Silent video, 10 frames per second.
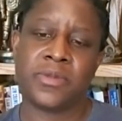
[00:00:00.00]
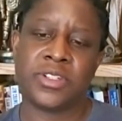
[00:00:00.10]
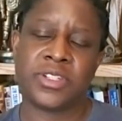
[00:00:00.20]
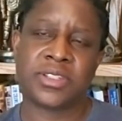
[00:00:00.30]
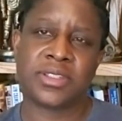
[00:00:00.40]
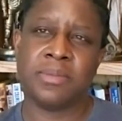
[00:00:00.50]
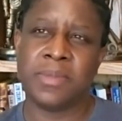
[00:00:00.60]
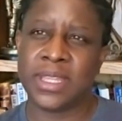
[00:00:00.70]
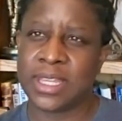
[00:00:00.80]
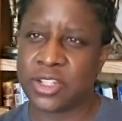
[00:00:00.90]
just the
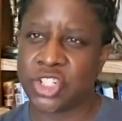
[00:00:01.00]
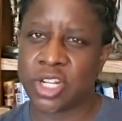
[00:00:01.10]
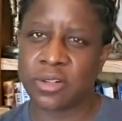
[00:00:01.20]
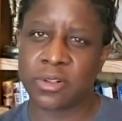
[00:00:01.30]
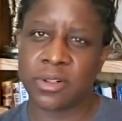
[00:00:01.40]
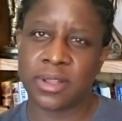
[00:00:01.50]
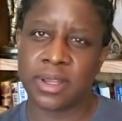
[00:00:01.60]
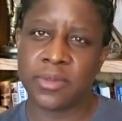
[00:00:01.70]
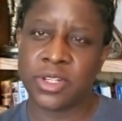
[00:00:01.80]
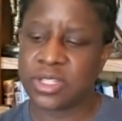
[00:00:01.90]
media in general,
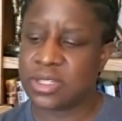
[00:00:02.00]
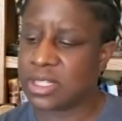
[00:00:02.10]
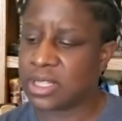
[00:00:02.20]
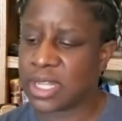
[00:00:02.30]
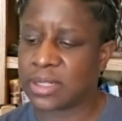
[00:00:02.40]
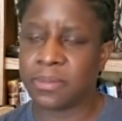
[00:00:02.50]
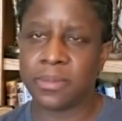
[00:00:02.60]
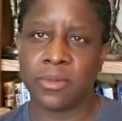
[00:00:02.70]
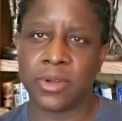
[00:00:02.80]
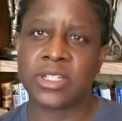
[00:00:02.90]
and we just need a lot of
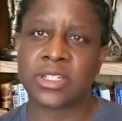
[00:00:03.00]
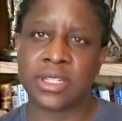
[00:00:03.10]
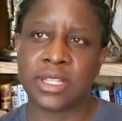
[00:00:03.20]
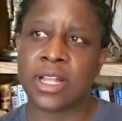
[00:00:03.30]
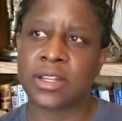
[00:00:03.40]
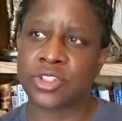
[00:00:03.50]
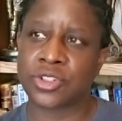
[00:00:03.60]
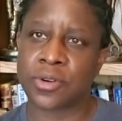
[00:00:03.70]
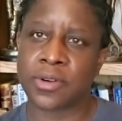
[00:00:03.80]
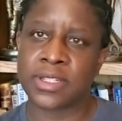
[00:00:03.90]
we just need a lot of good
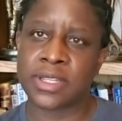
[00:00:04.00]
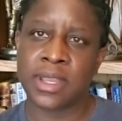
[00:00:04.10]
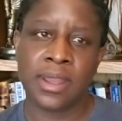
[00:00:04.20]
stories.